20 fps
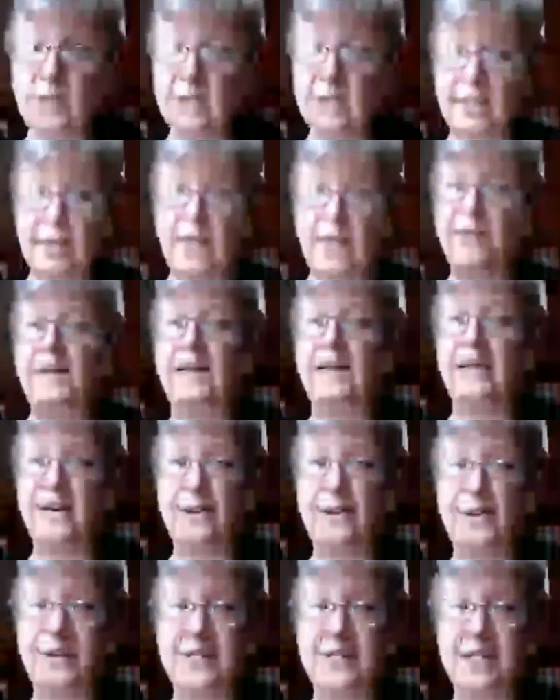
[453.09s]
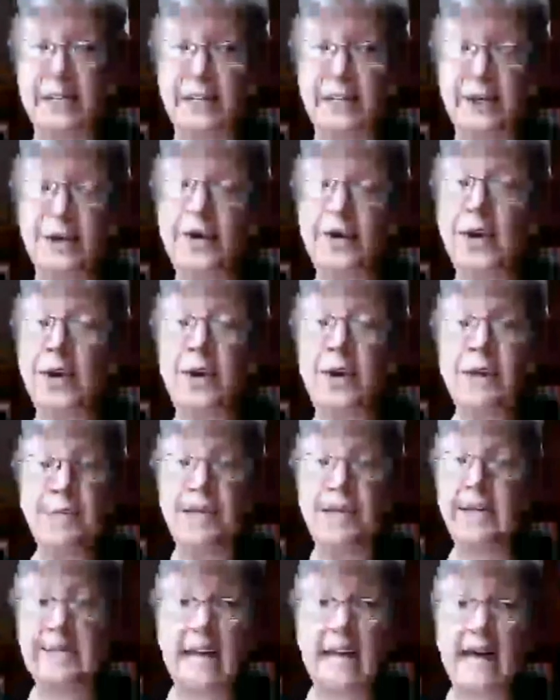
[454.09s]
which is going to be later this year,
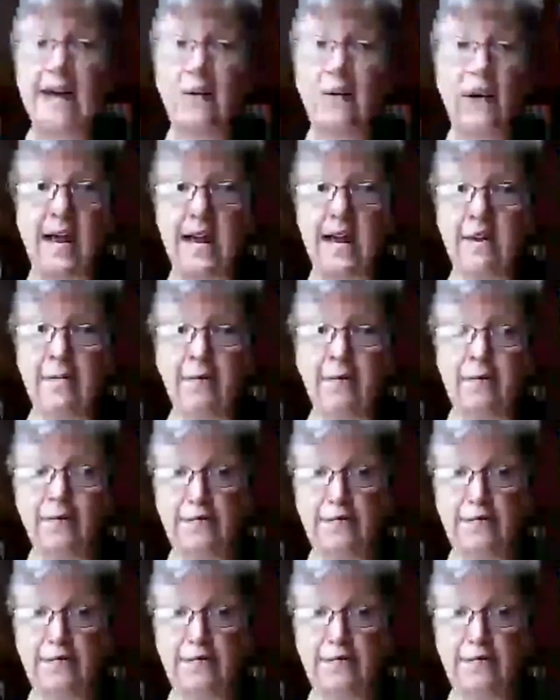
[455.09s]
because I don't have,